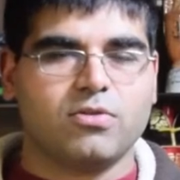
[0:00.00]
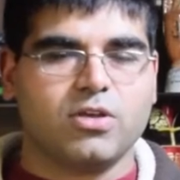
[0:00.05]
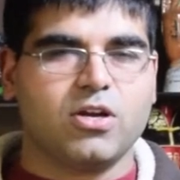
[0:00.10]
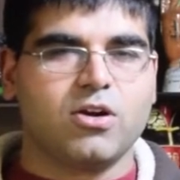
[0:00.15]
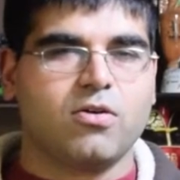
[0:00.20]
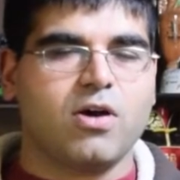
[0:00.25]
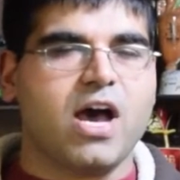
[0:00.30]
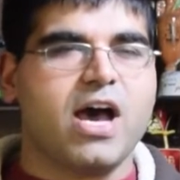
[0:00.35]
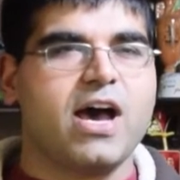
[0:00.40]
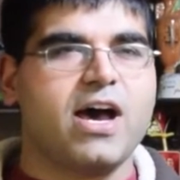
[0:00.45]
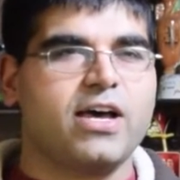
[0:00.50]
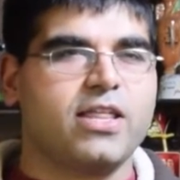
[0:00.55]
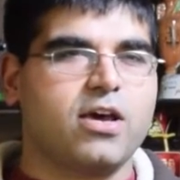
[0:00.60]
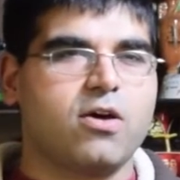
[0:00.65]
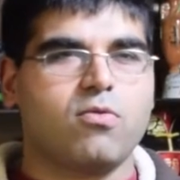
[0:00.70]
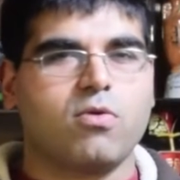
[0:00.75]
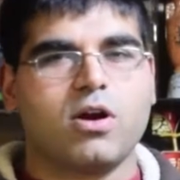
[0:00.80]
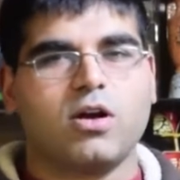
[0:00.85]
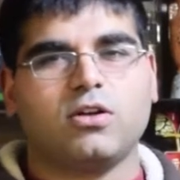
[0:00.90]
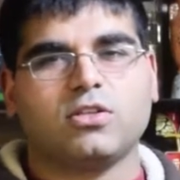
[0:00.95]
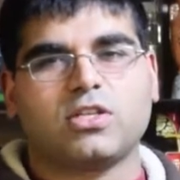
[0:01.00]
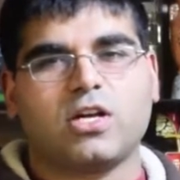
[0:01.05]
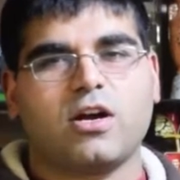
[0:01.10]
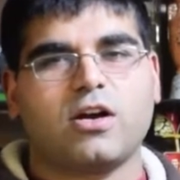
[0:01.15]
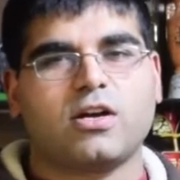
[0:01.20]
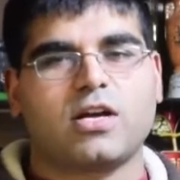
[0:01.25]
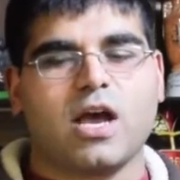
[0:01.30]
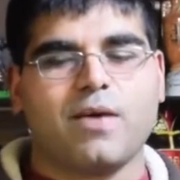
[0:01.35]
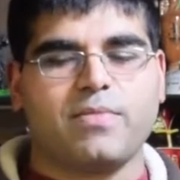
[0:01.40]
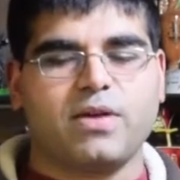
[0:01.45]
you know, ah, the worlds
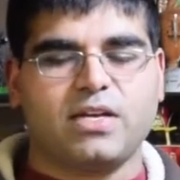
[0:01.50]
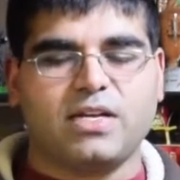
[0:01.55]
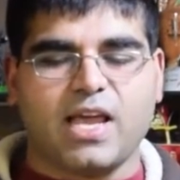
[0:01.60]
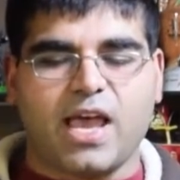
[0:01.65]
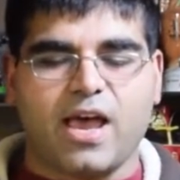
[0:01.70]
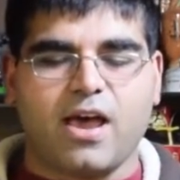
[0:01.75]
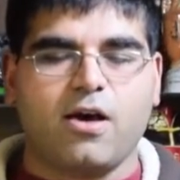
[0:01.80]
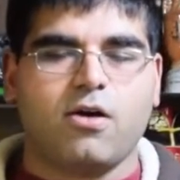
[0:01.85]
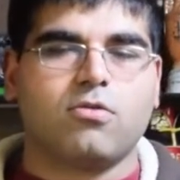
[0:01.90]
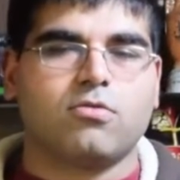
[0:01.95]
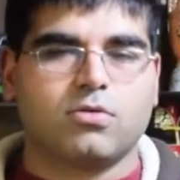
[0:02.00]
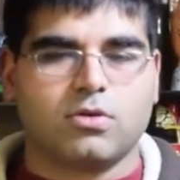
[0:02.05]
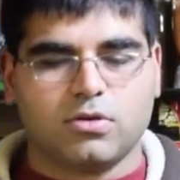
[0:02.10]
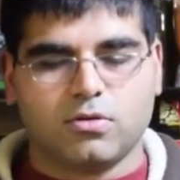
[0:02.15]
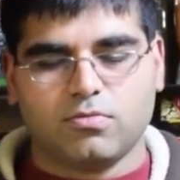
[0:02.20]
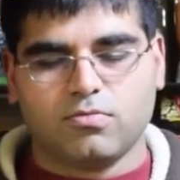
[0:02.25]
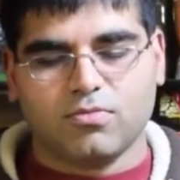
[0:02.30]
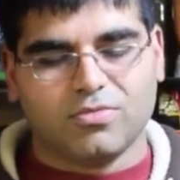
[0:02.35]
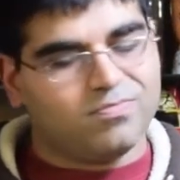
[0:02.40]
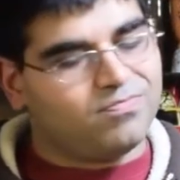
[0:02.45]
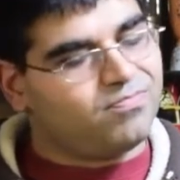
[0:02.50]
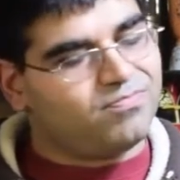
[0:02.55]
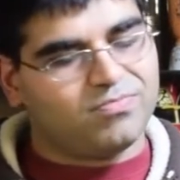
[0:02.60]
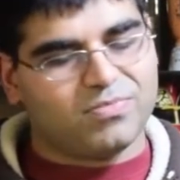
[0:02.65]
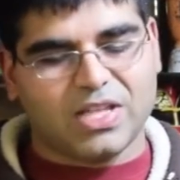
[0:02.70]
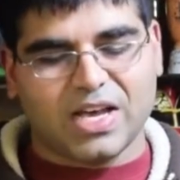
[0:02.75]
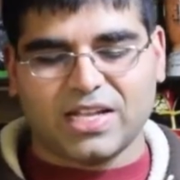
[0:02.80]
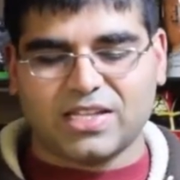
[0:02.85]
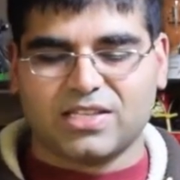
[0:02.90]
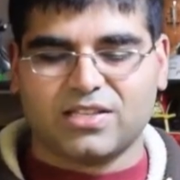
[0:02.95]
are coming down,
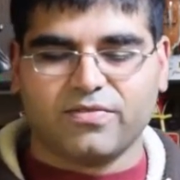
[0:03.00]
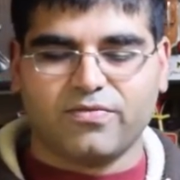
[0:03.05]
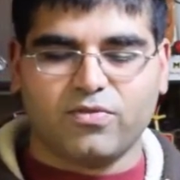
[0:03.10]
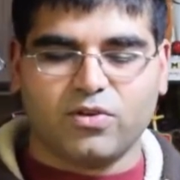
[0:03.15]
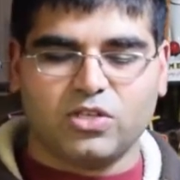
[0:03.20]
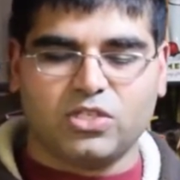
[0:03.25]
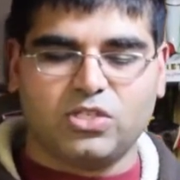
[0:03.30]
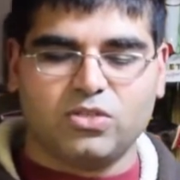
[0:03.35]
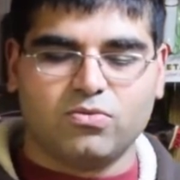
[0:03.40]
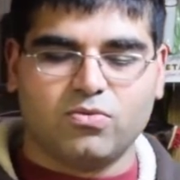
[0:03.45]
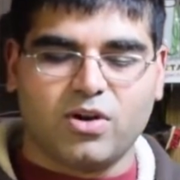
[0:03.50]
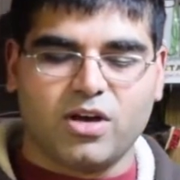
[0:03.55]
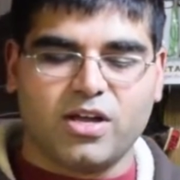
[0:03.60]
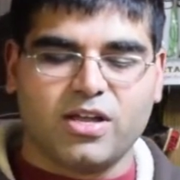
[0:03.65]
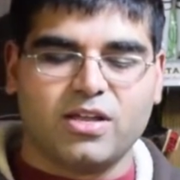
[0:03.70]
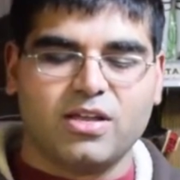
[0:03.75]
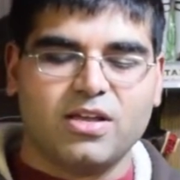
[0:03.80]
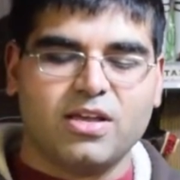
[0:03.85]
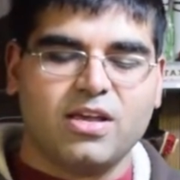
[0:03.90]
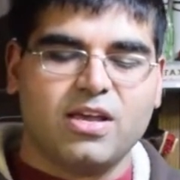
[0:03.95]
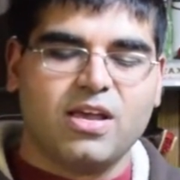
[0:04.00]
that's the voice you want.